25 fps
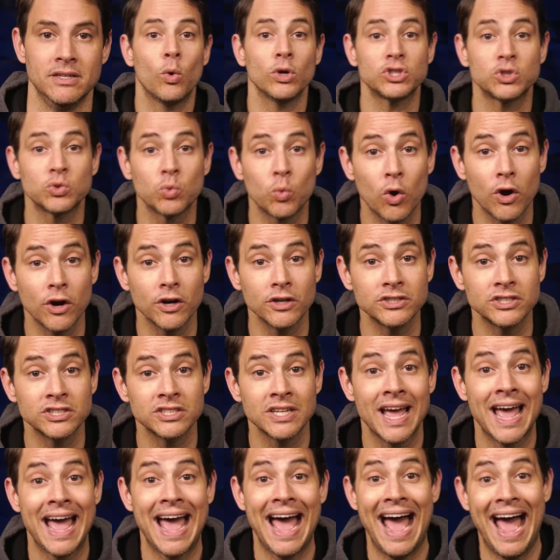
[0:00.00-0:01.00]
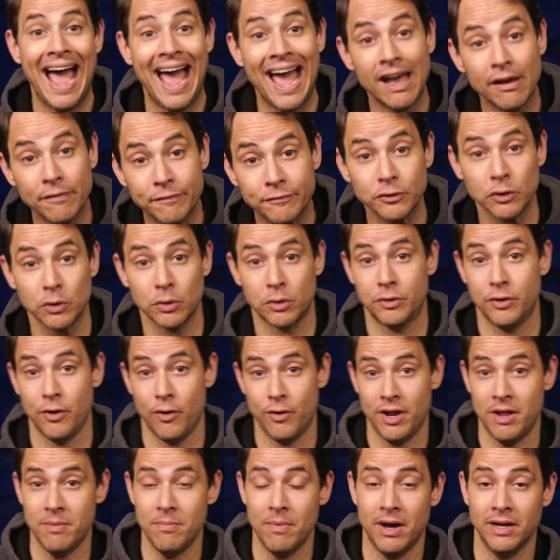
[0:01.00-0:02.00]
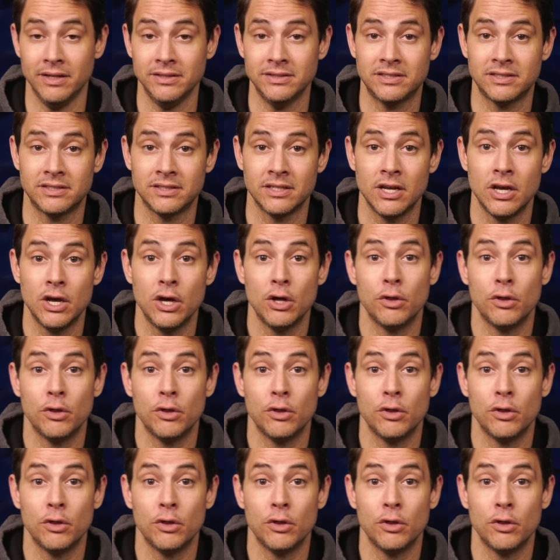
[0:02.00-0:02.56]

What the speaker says: What's worse, after 30 months,